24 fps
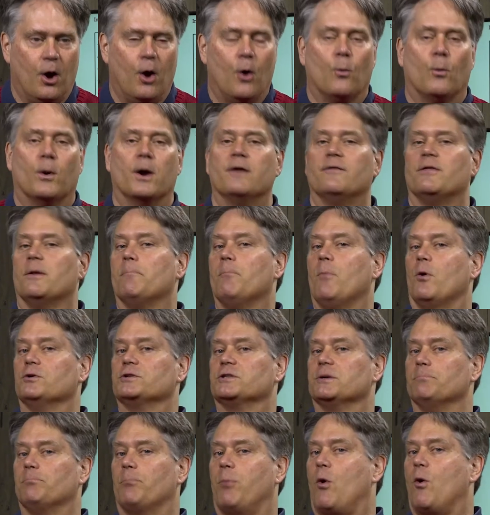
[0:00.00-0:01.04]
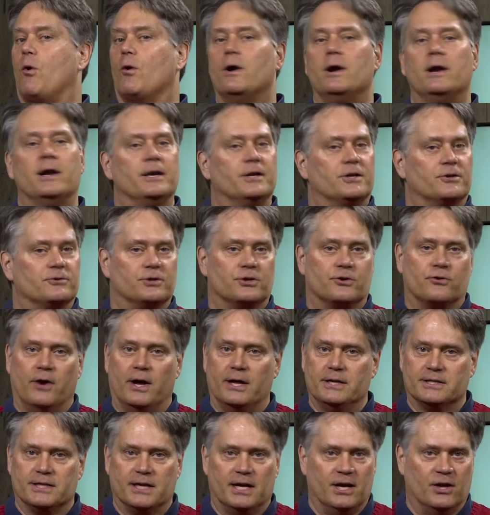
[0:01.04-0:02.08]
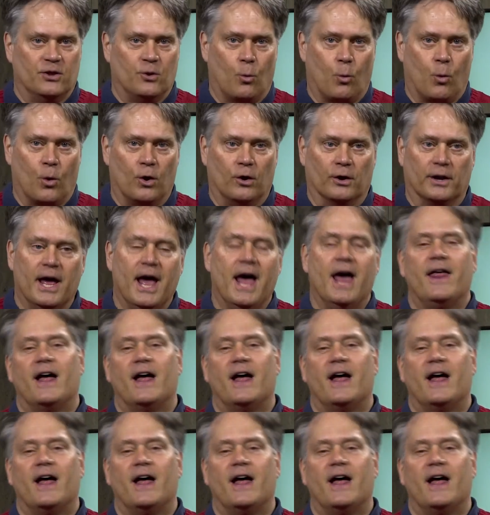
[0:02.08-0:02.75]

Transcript: one of the most important interest rates in the world.